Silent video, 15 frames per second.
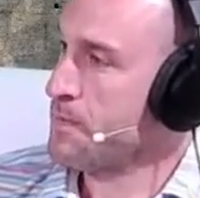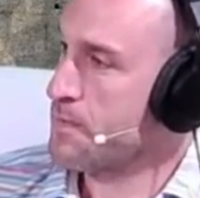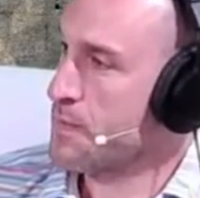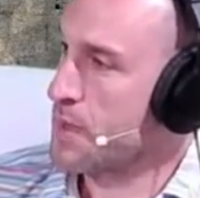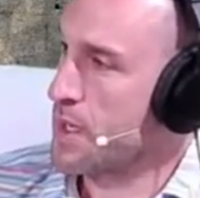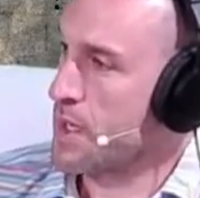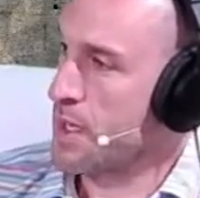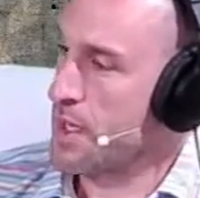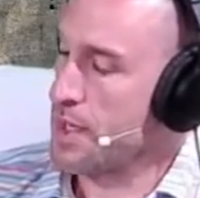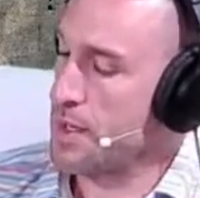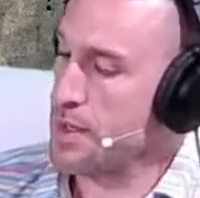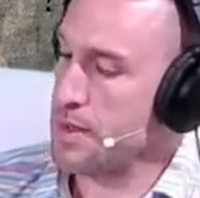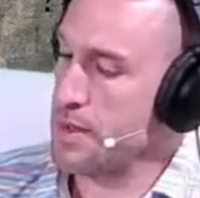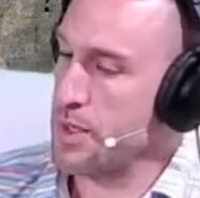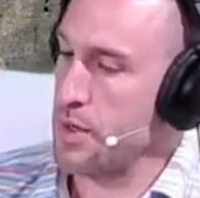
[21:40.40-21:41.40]

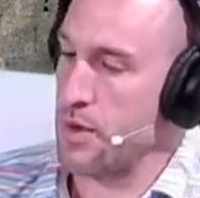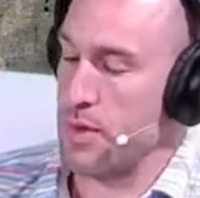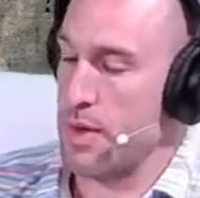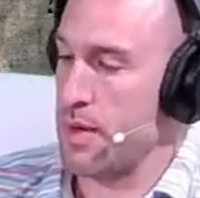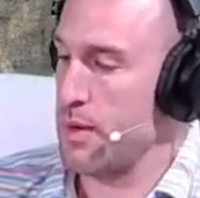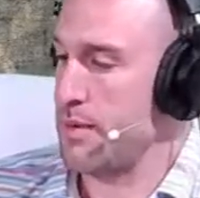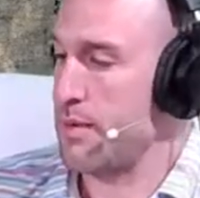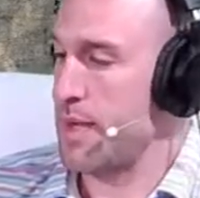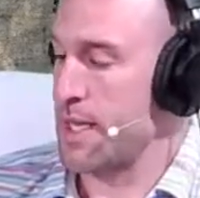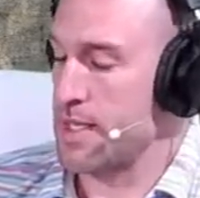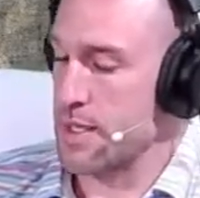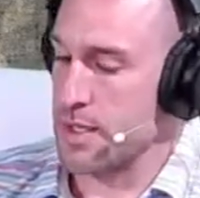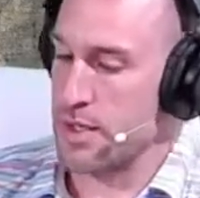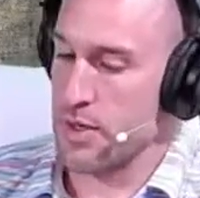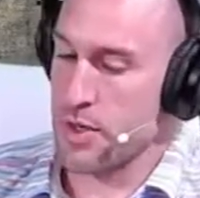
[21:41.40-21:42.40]
And that's
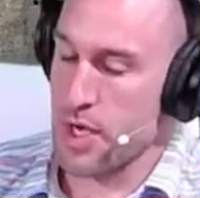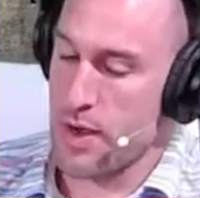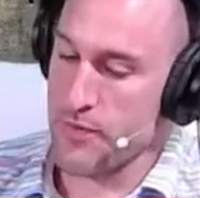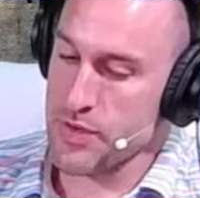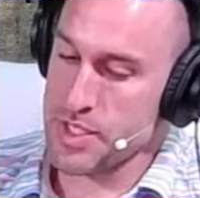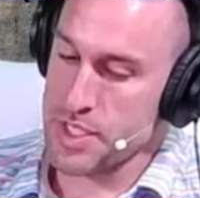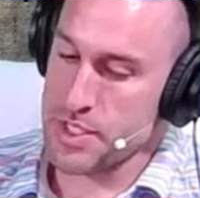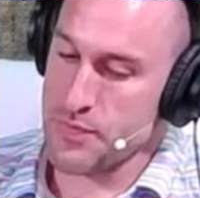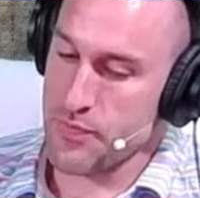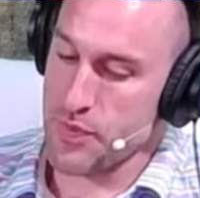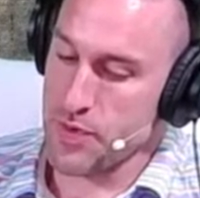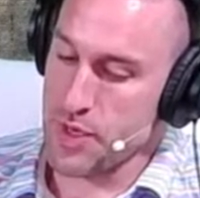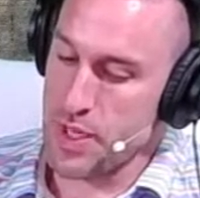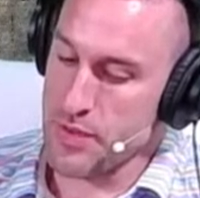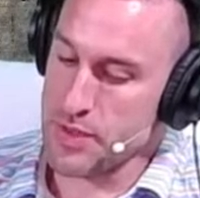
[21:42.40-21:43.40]
a conversation for
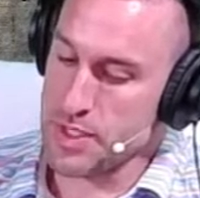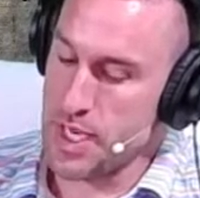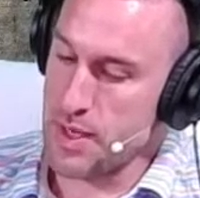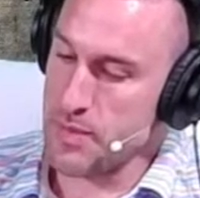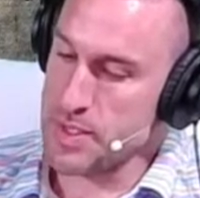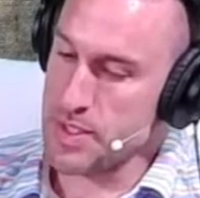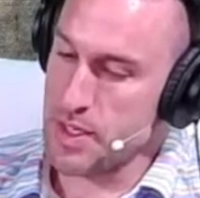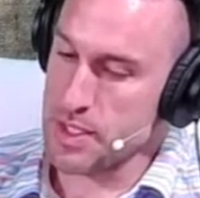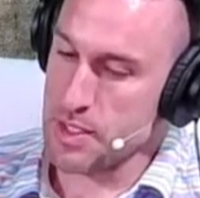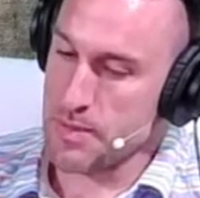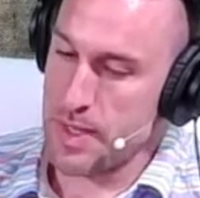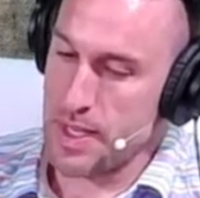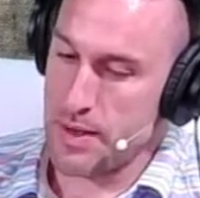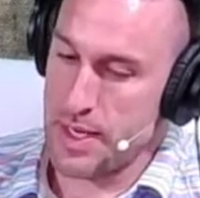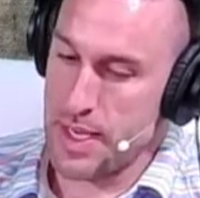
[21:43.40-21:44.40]
another time. We talked about
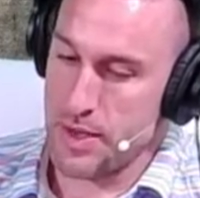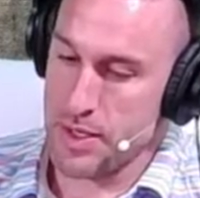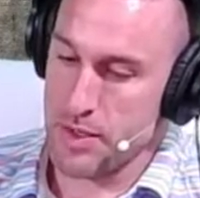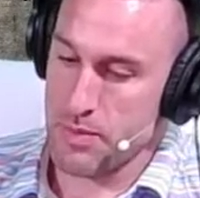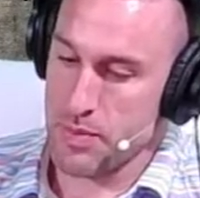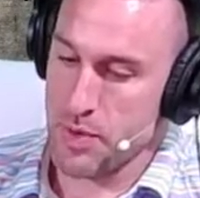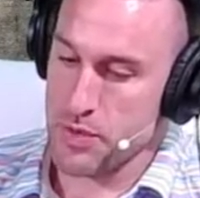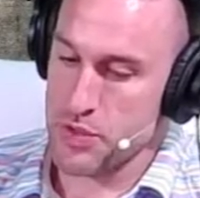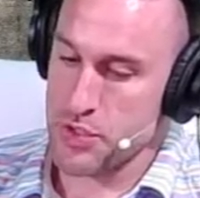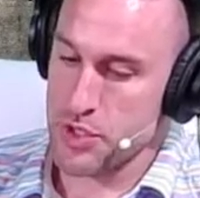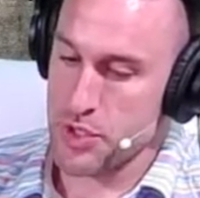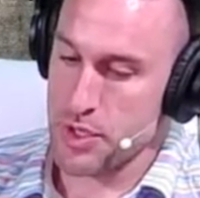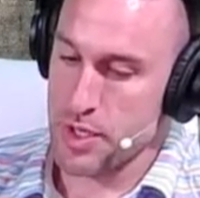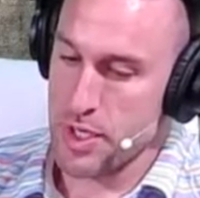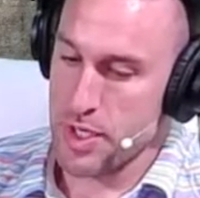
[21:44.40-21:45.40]
how you approached your
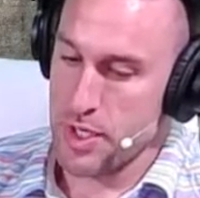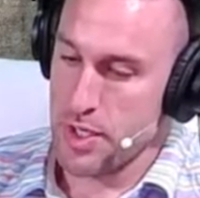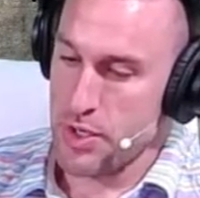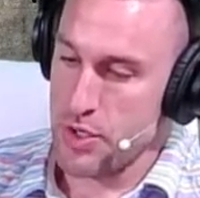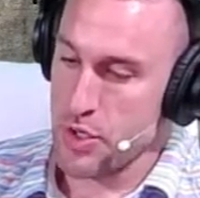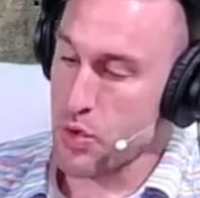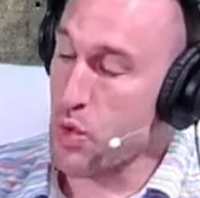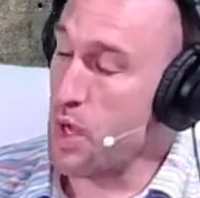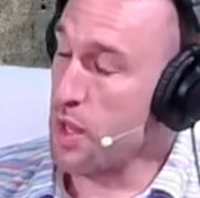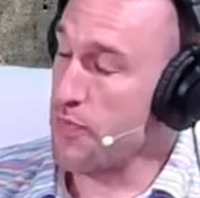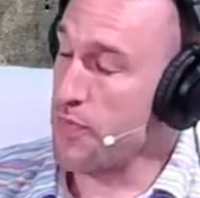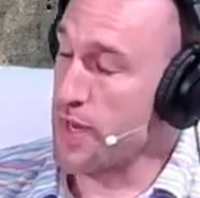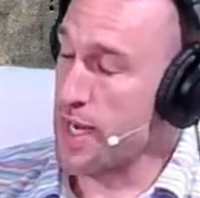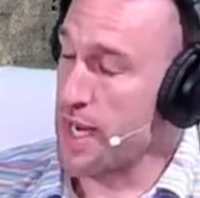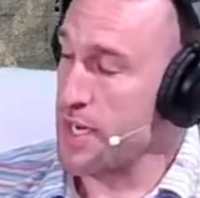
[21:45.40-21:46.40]

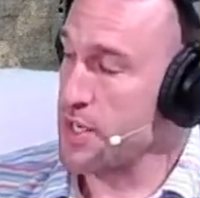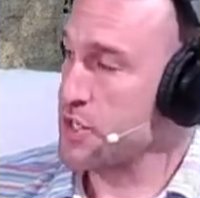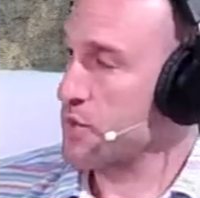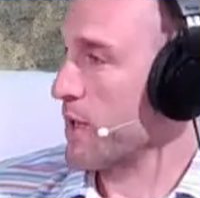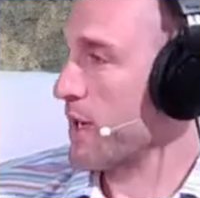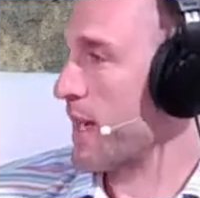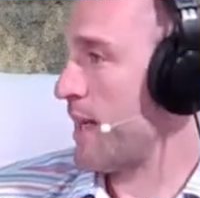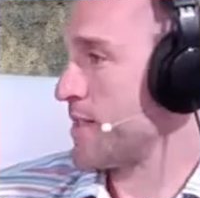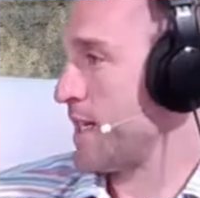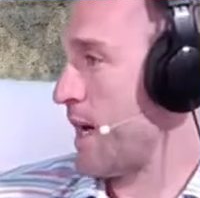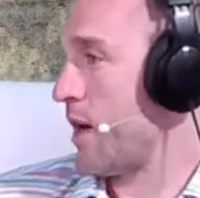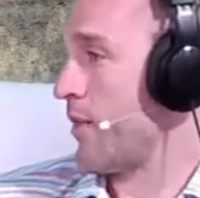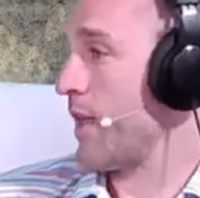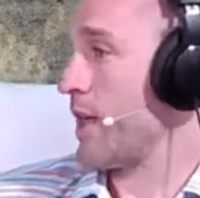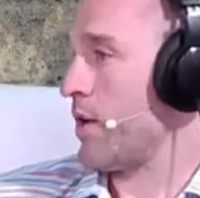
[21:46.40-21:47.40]
qualification workouts and how
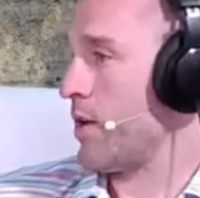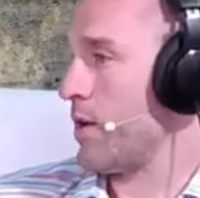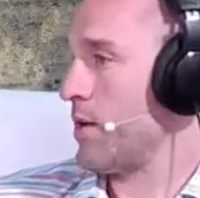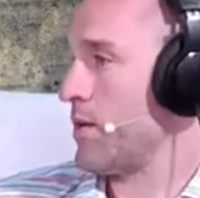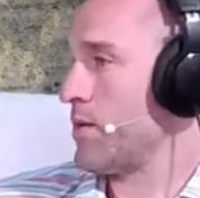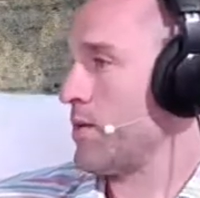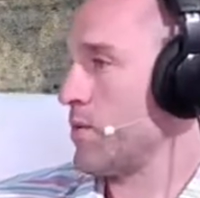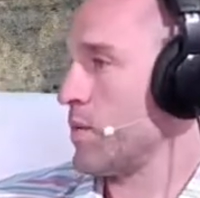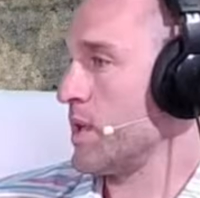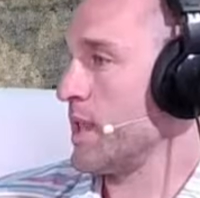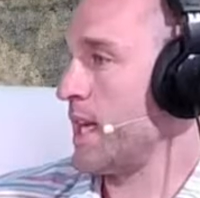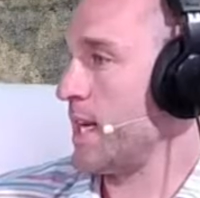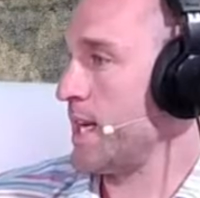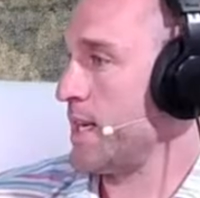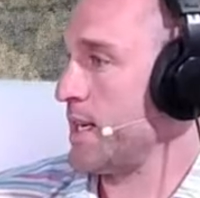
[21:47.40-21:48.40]
that all
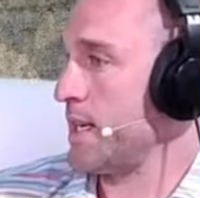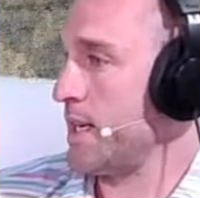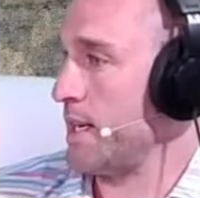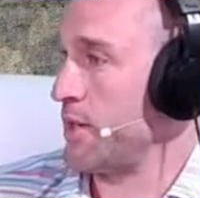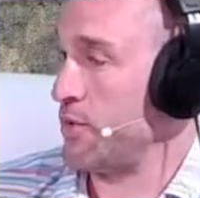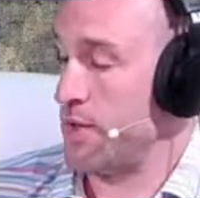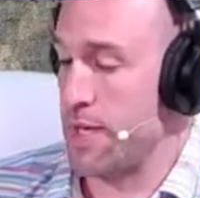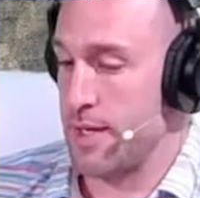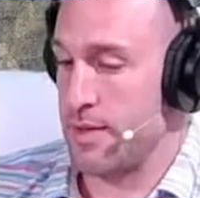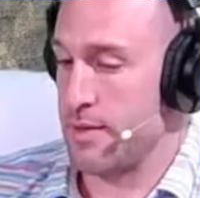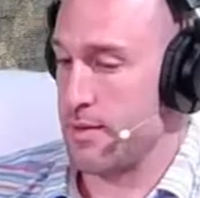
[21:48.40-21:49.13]
related, and you did